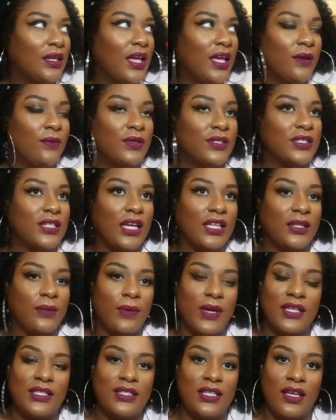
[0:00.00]
it was like
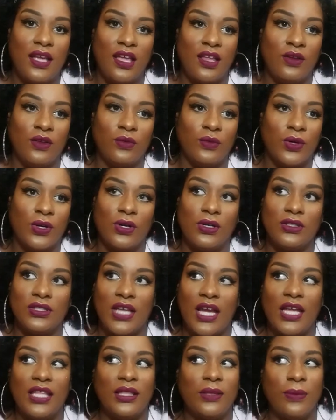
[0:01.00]
the best thing in the
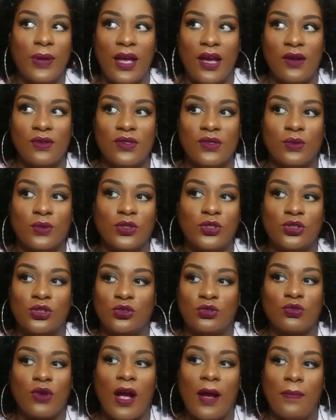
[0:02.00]
world, and the pounds were
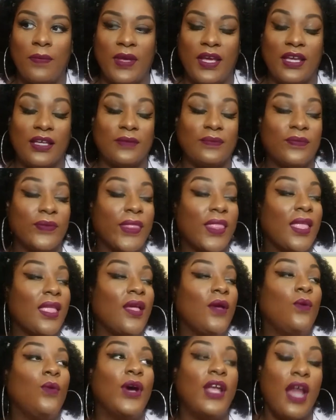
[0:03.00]
dropping
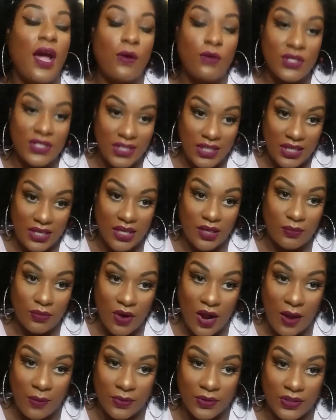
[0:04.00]
when I was eating
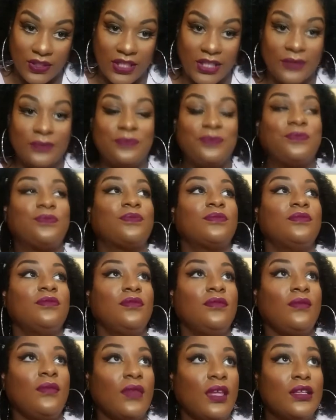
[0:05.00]
properly.
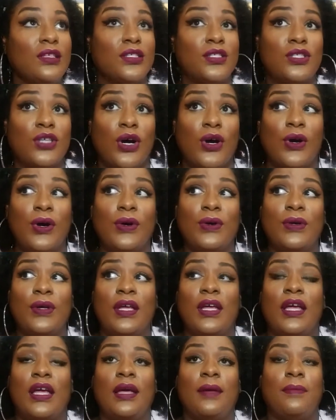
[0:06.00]
So
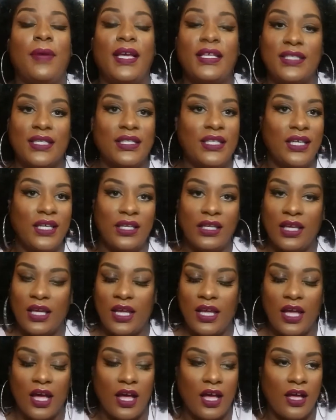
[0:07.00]
basically,
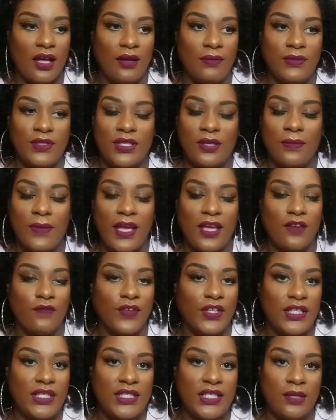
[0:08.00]
to make it
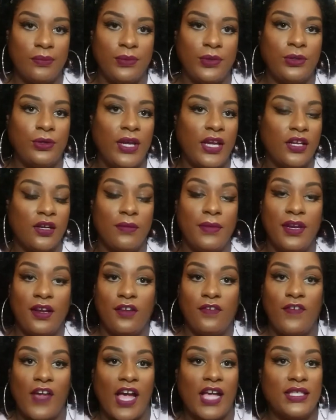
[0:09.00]
really simple,
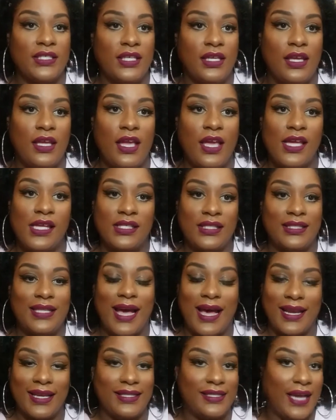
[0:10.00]
intermittent fasting is
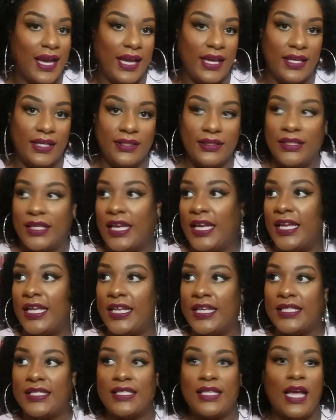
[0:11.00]
not a diet. It
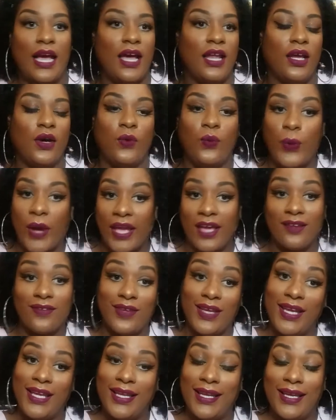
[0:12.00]
is not a way
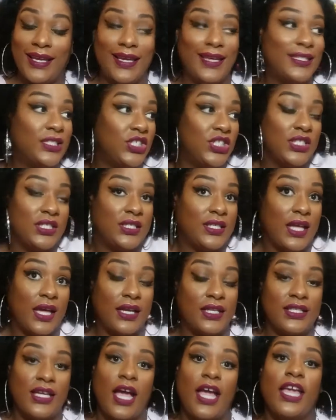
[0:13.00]
of eating. It's just
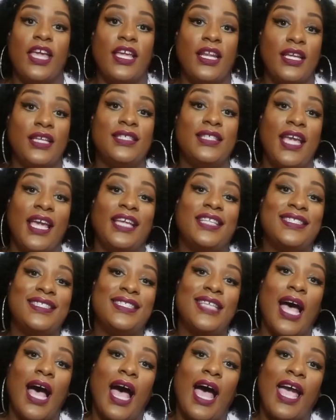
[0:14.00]
not a diet. It is a
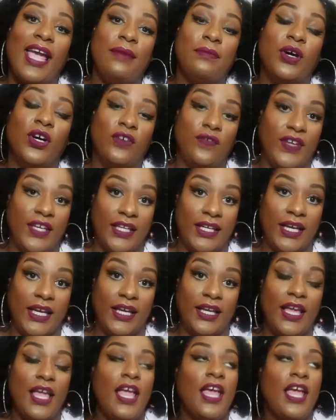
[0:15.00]
time of eating.